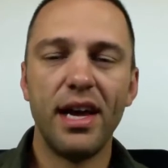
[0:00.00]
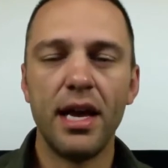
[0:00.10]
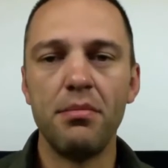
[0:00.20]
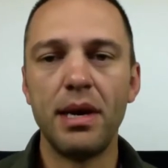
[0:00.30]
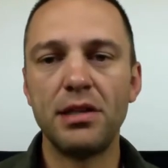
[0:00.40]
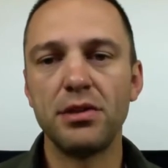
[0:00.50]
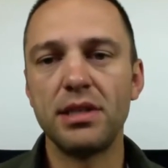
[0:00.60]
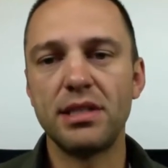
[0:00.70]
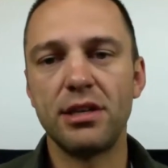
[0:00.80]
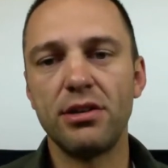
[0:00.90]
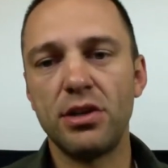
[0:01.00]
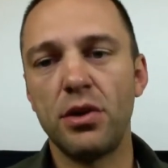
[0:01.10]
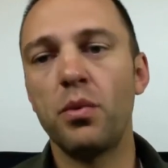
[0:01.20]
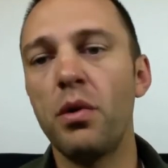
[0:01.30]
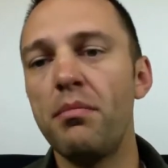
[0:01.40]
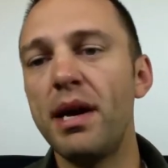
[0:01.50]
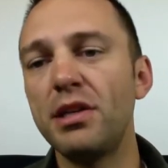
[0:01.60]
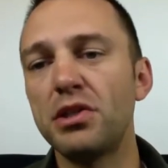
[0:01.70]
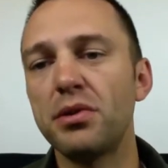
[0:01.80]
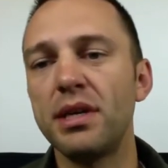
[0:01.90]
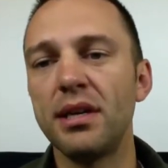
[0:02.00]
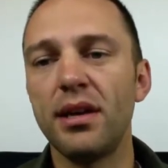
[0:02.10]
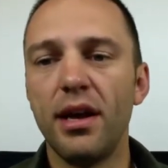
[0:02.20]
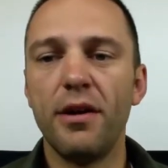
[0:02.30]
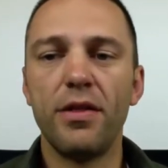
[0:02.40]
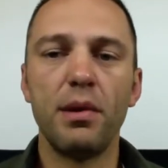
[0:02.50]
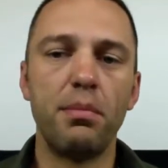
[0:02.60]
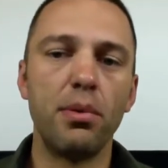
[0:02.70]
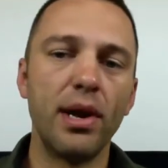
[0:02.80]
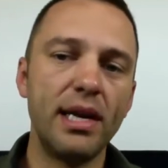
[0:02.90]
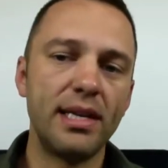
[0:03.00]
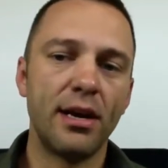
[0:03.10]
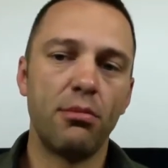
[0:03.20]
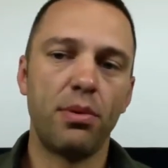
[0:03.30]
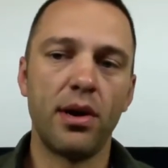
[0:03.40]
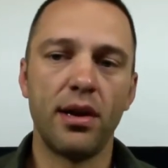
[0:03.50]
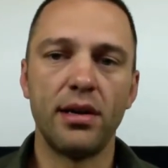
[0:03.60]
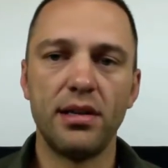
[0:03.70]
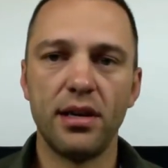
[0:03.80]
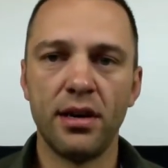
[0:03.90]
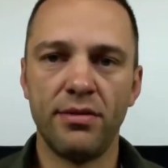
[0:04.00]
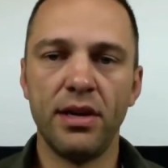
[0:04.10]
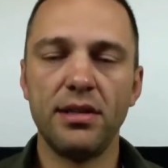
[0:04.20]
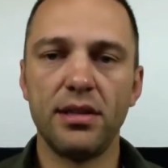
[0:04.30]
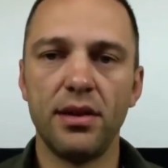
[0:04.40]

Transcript: and measuring serotonin. We're measuring the breakdown product of it.